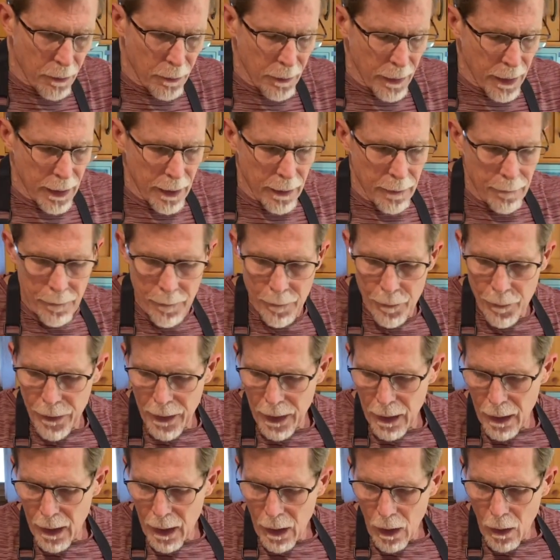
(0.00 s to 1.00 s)
me
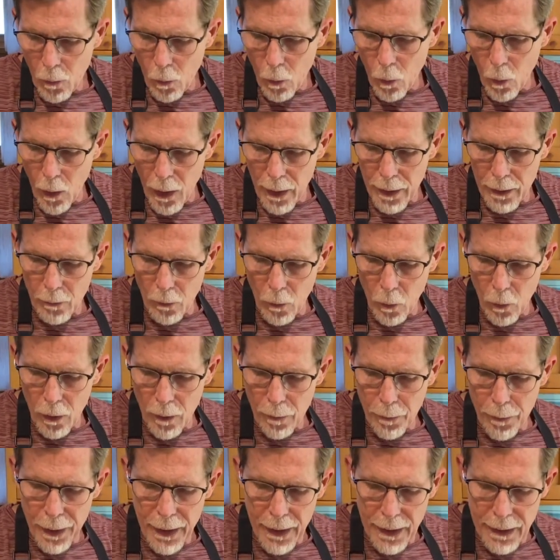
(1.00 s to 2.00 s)
1 more
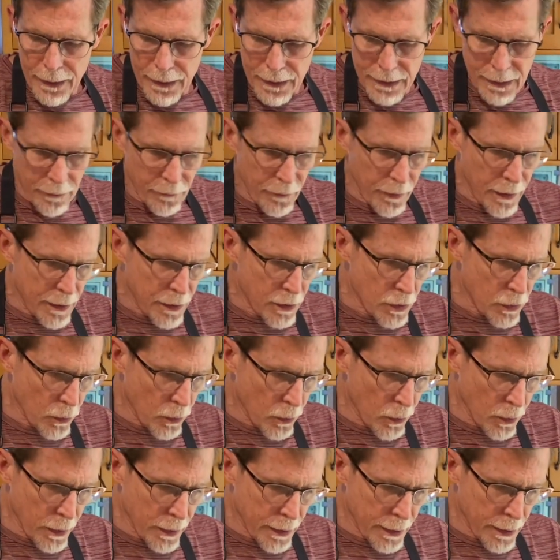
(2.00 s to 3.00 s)
piece of this
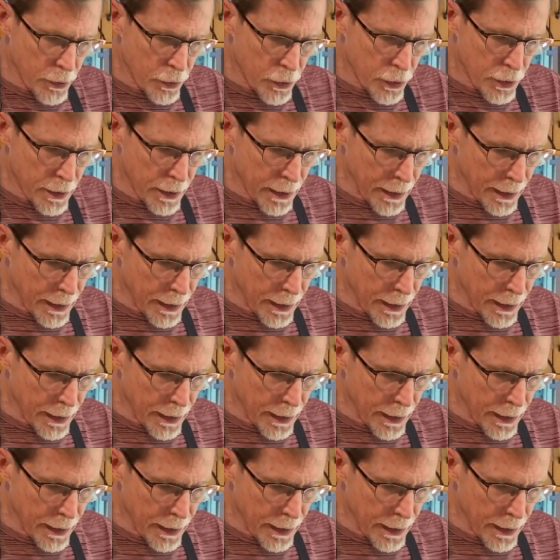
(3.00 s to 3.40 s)
orange to